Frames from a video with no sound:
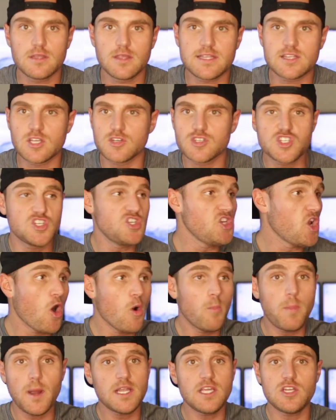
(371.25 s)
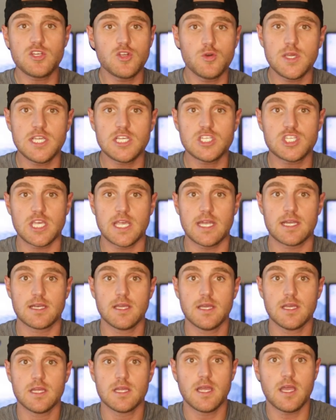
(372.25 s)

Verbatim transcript: Like, there's nobody doing shit.